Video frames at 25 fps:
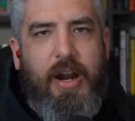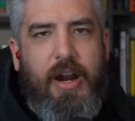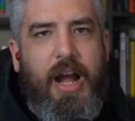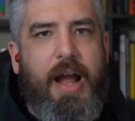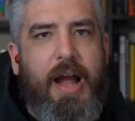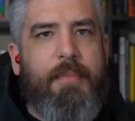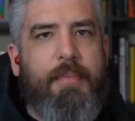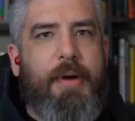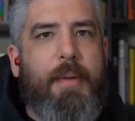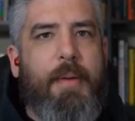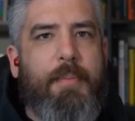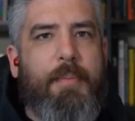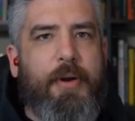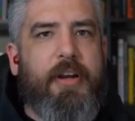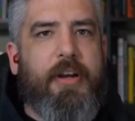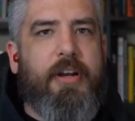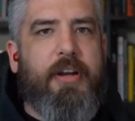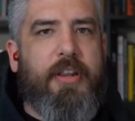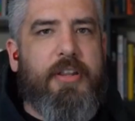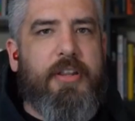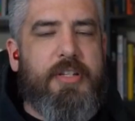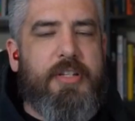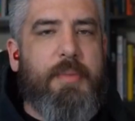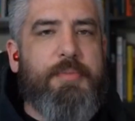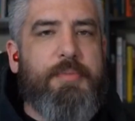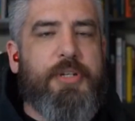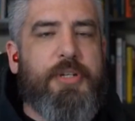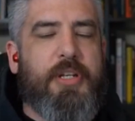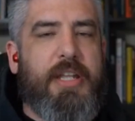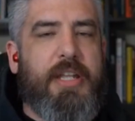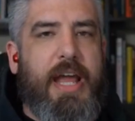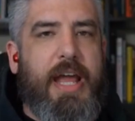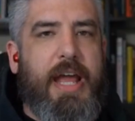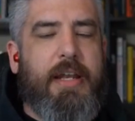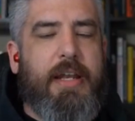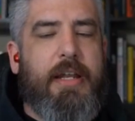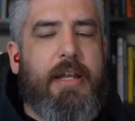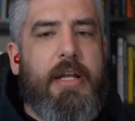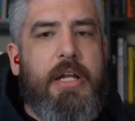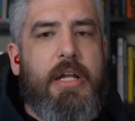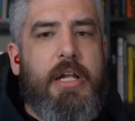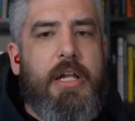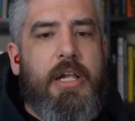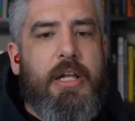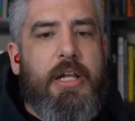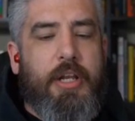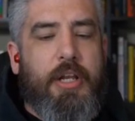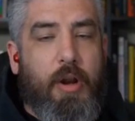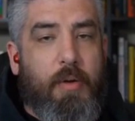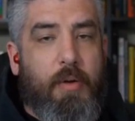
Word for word: I'm operating under the assumption that you